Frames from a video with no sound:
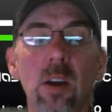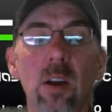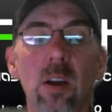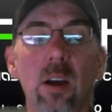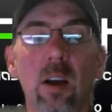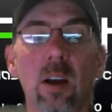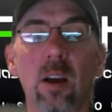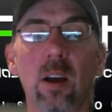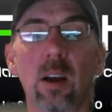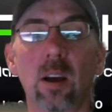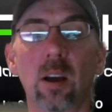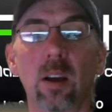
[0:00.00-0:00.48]

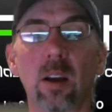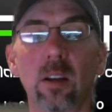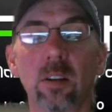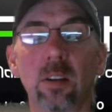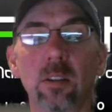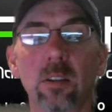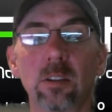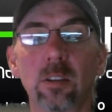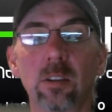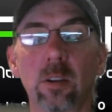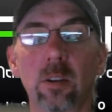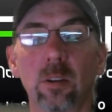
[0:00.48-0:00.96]
Uh,
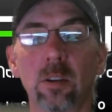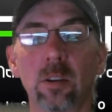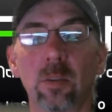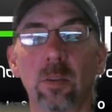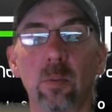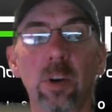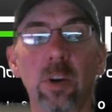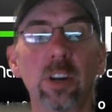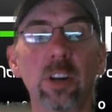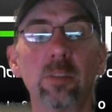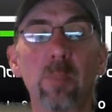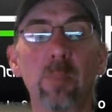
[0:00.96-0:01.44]
to, to
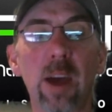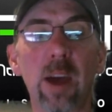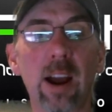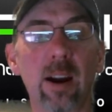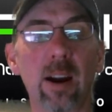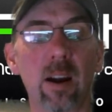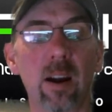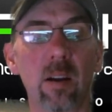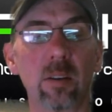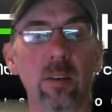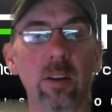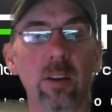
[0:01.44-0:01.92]
reach
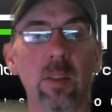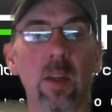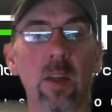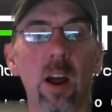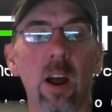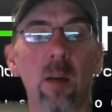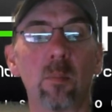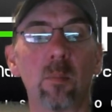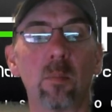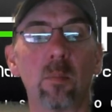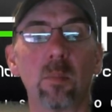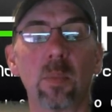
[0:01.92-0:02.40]
back out to
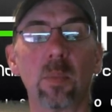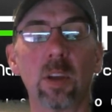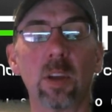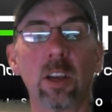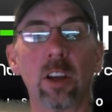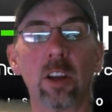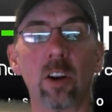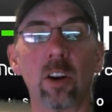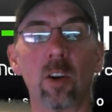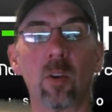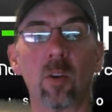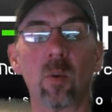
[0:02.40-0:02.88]
them.
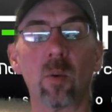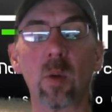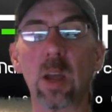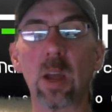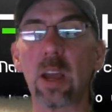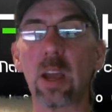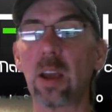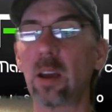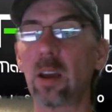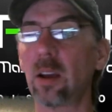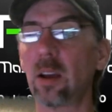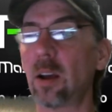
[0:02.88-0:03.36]
You know,
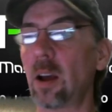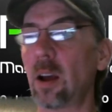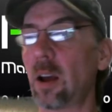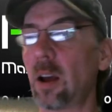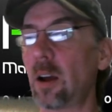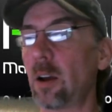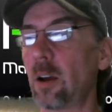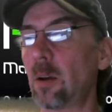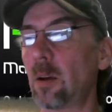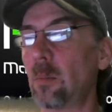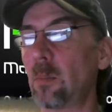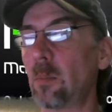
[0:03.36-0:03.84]

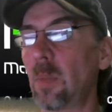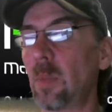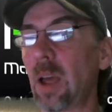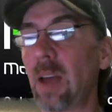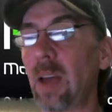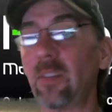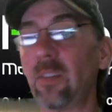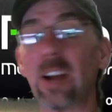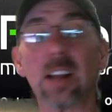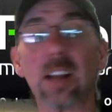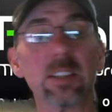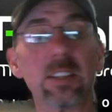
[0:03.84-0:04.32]
um,
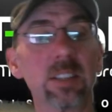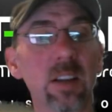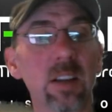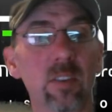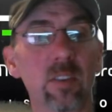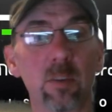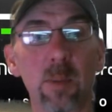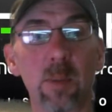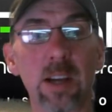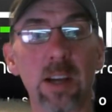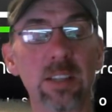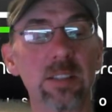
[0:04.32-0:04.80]
I've got
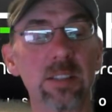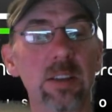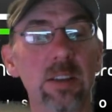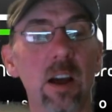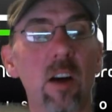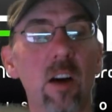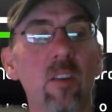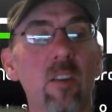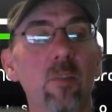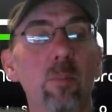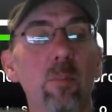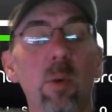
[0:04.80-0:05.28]
several
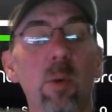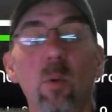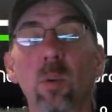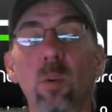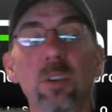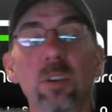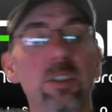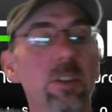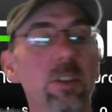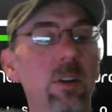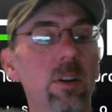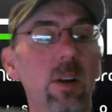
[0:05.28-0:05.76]
myself, but we're
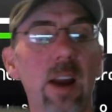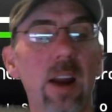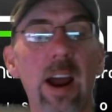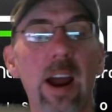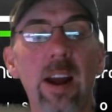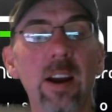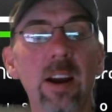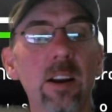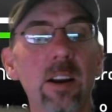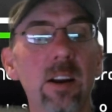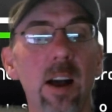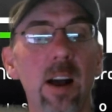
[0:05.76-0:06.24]
still
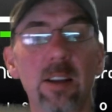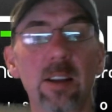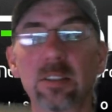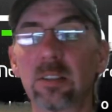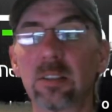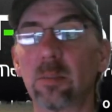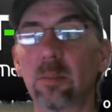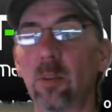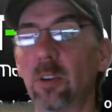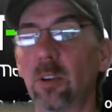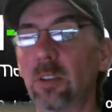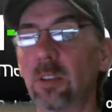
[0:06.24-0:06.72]
adding
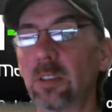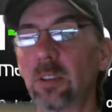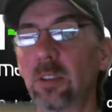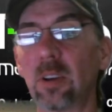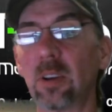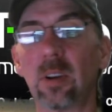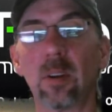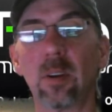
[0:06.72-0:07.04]
customers,